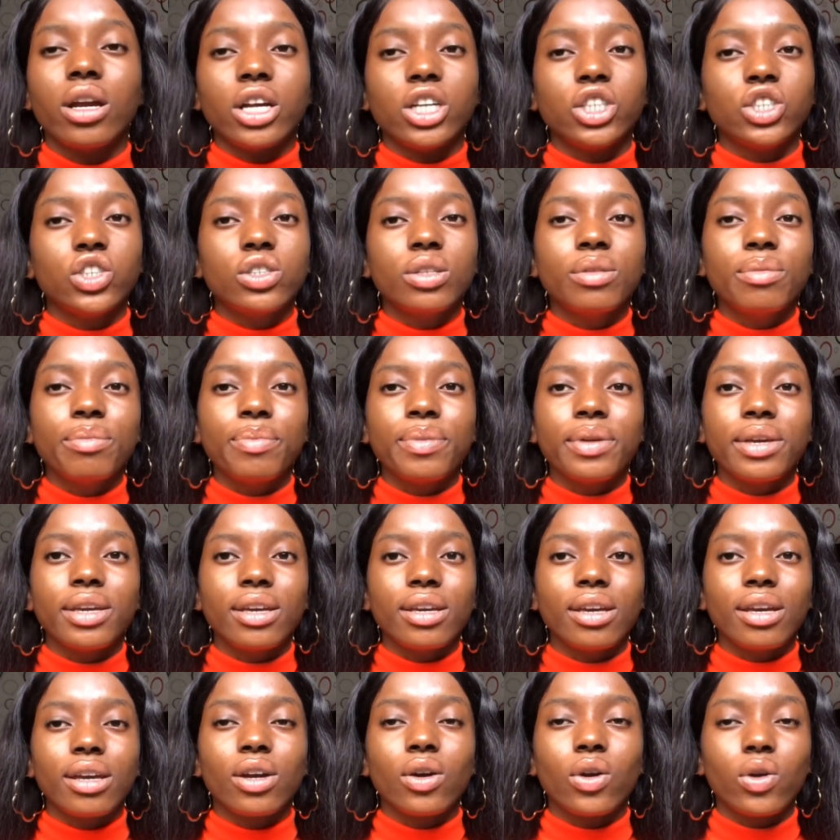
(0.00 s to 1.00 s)
It shouldn't
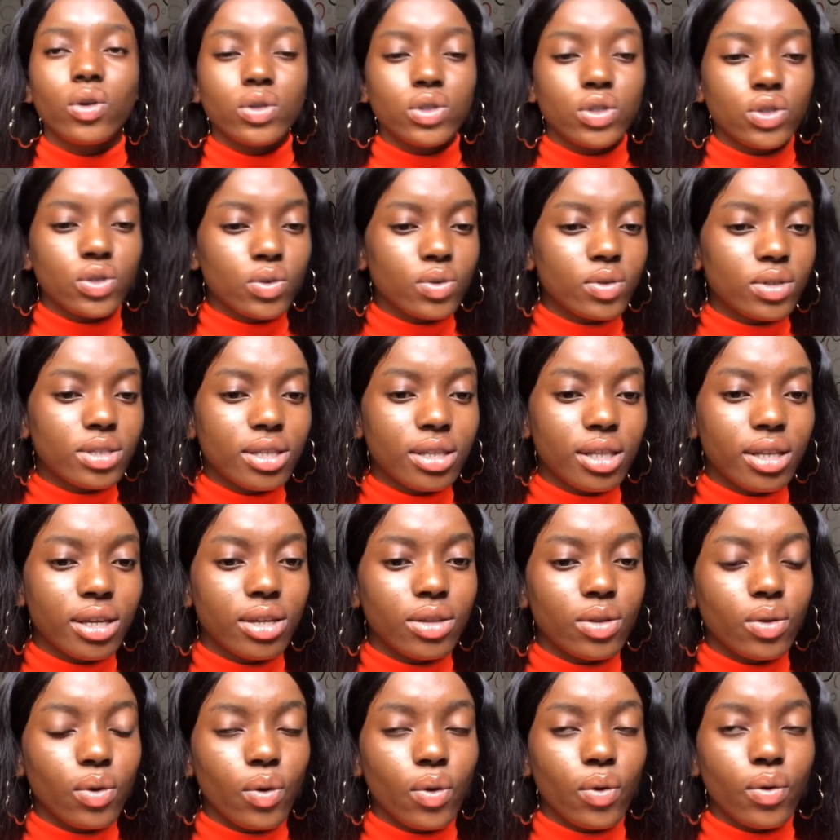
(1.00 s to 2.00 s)
be a continuous
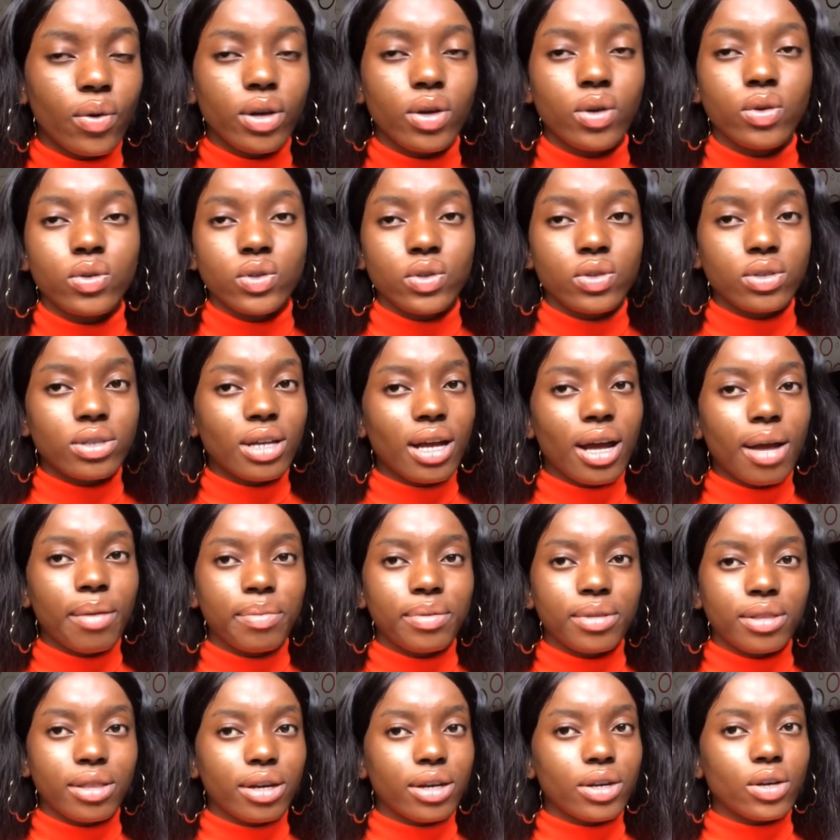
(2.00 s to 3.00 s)
thing or a continuous
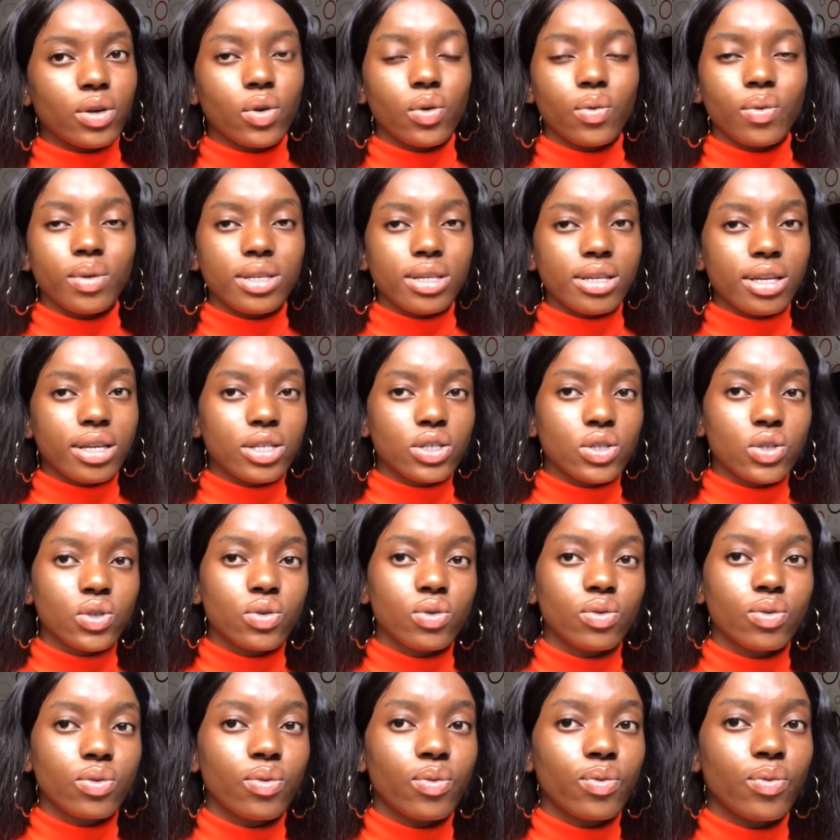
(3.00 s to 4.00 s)
habit that you're always getting
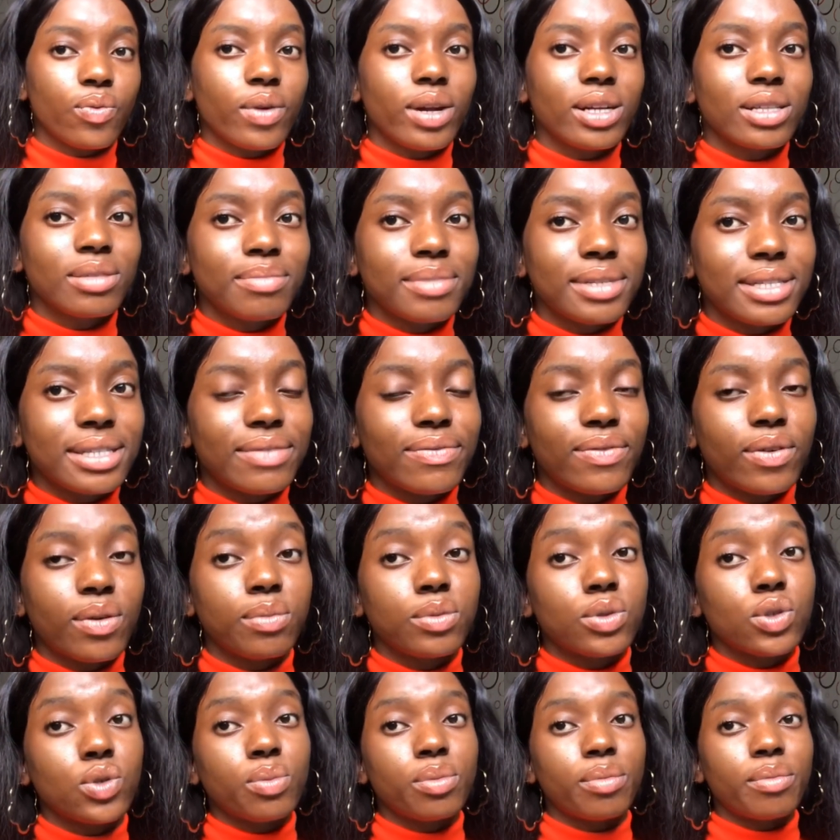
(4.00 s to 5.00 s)
your red meat
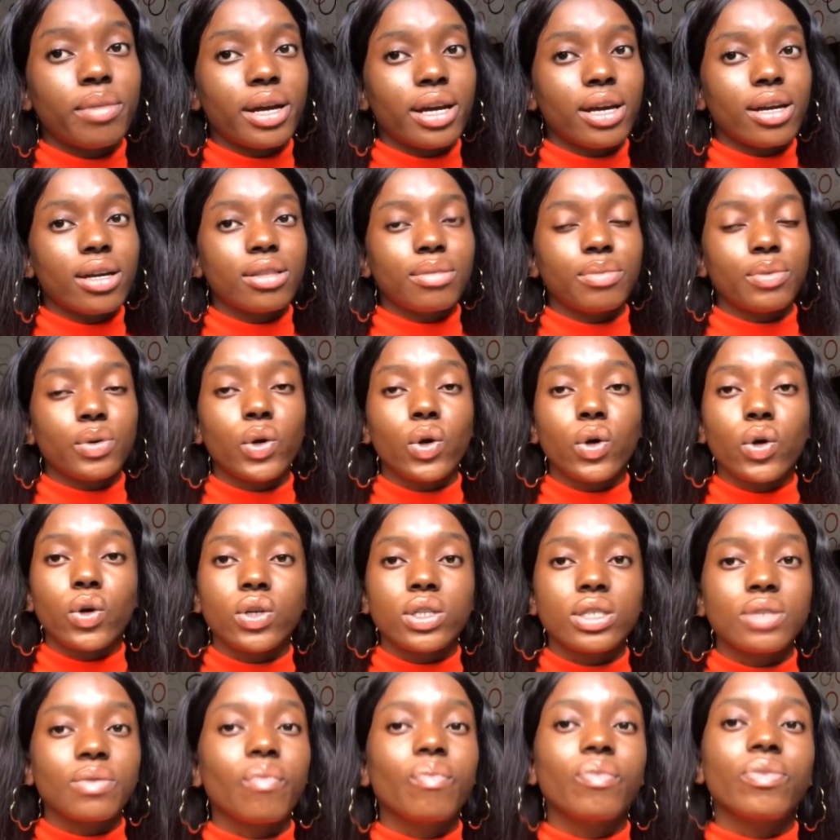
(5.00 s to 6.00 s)
from the supermarket
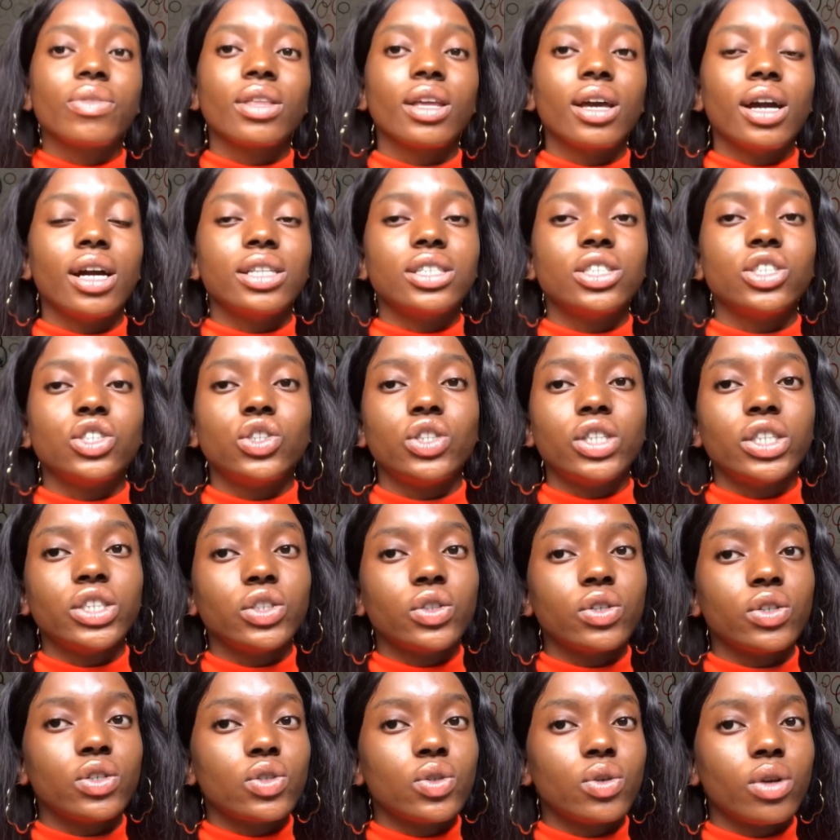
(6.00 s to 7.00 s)
because it is
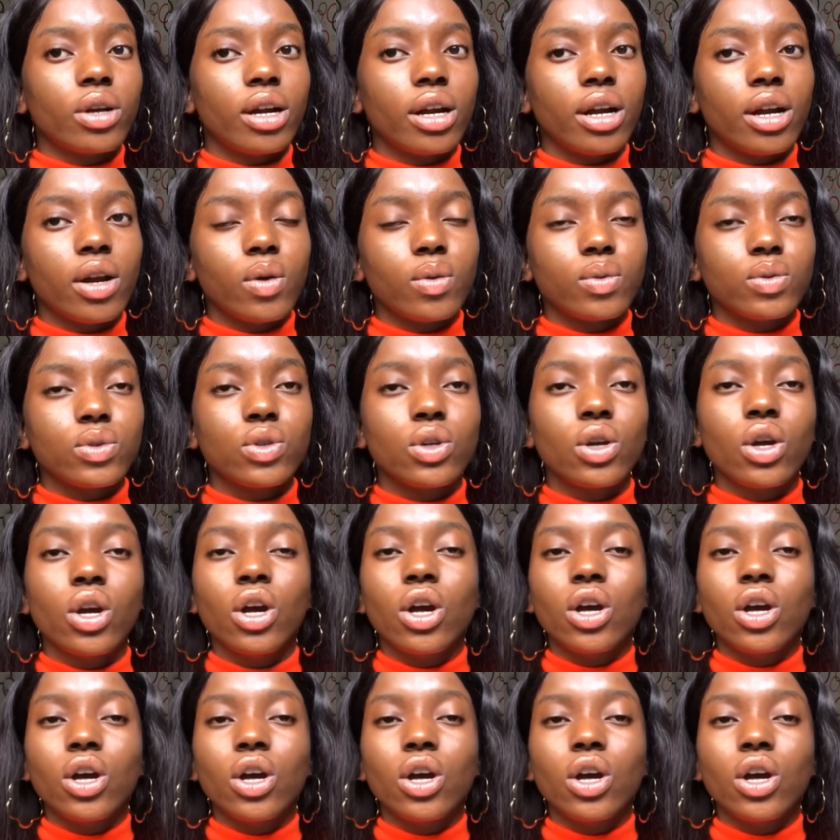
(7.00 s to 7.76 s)
dangerous to our health.